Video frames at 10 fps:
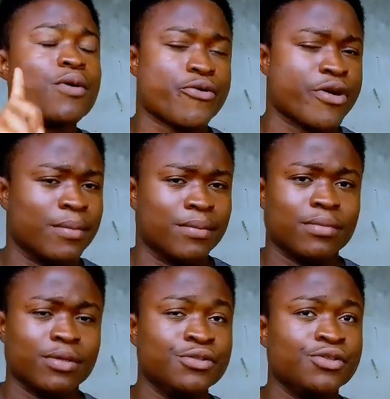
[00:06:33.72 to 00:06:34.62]
program,
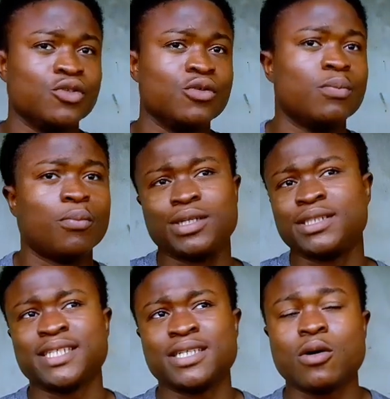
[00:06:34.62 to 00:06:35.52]
YouTube
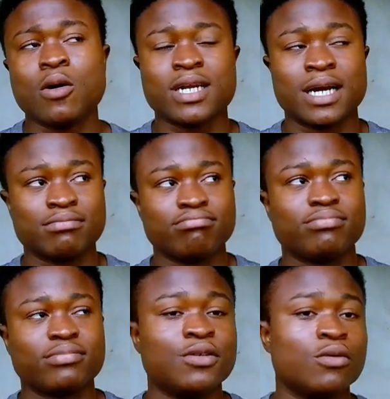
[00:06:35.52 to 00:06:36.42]
policy, all that,
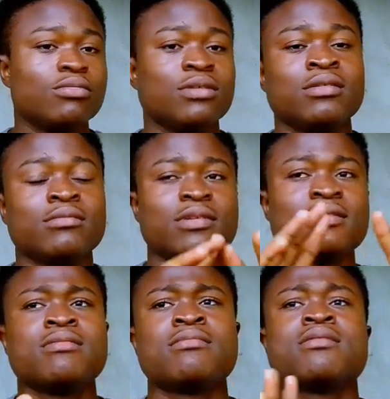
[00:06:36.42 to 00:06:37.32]
you know,
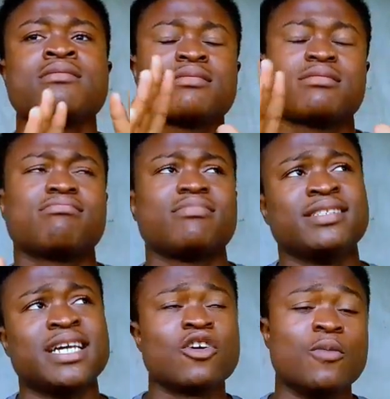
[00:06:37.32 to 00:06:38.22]

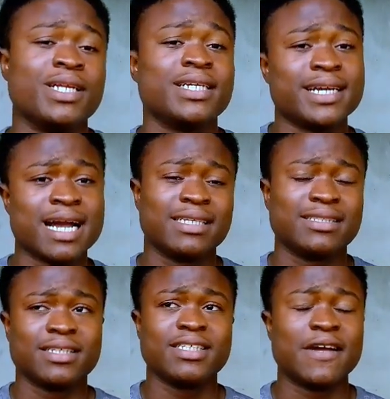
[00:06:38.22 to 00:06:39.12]
in their community
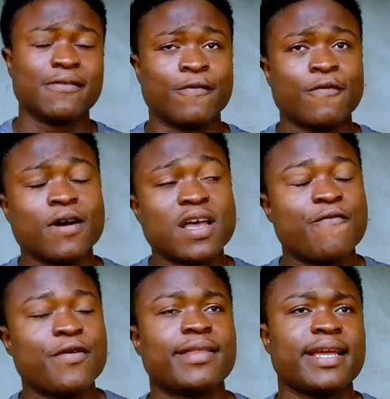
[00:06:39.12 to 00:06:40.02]
guides. You have to follow
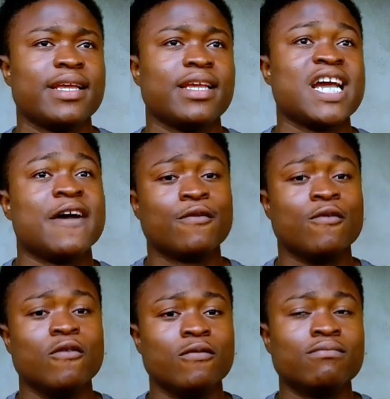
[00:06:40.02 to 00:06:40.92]
everything. You have
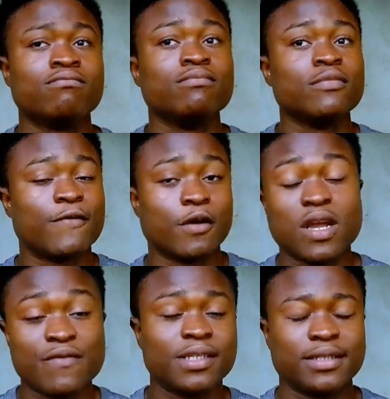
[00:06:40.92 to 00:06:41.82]
to follow
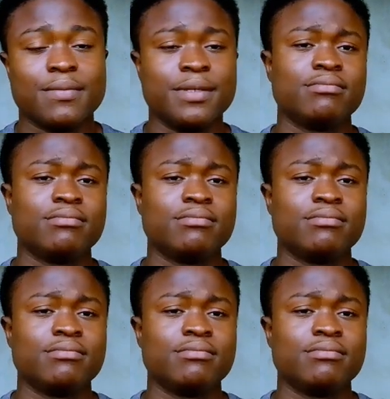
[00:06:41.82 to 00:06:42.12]
everything